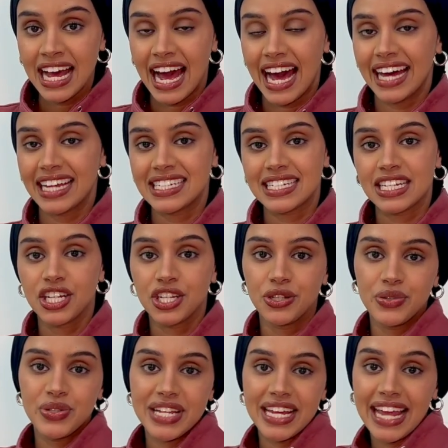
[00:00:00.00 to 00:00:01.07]
and
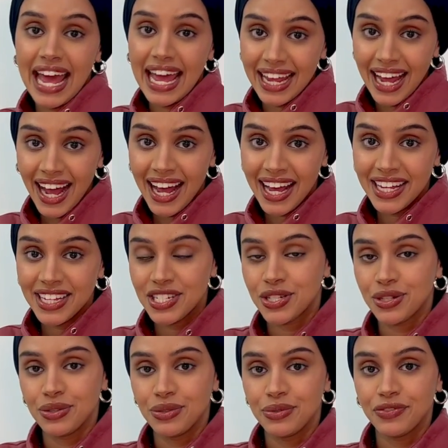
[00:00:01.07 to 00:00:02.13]
using AI
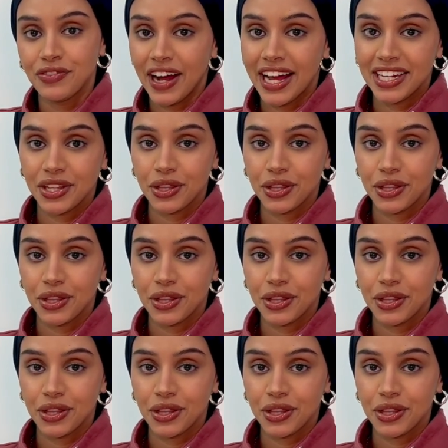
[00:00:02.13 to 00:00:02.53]
to find